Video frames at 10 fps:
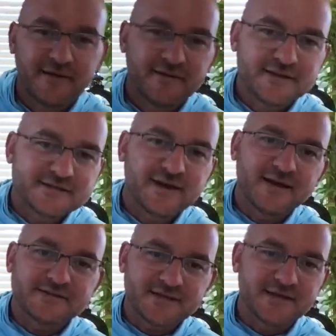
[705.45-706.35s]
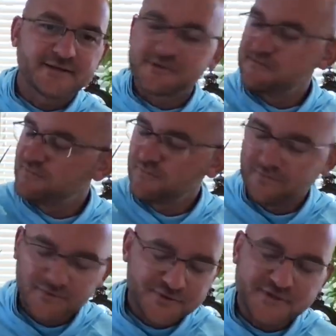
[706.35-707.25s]
And this guy says,
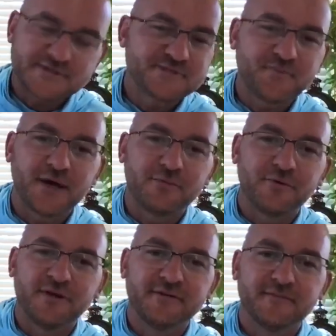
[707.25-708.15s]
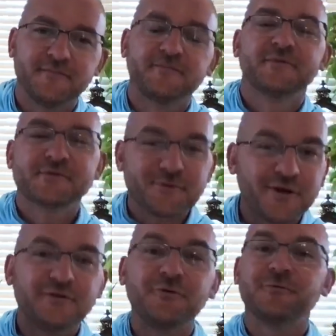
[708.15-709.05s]
trust the spy point. So I
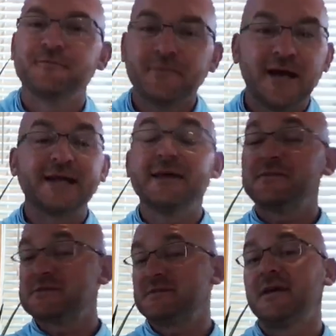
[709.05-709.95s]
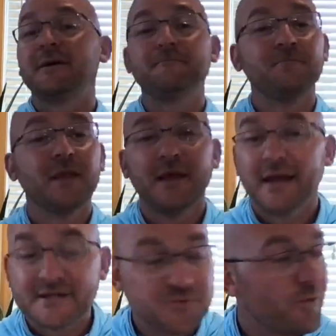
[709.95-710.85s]
do. I get in the stand.
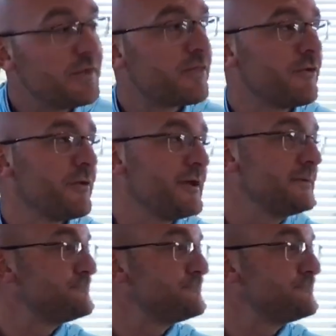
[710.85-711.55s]
It's 1:30,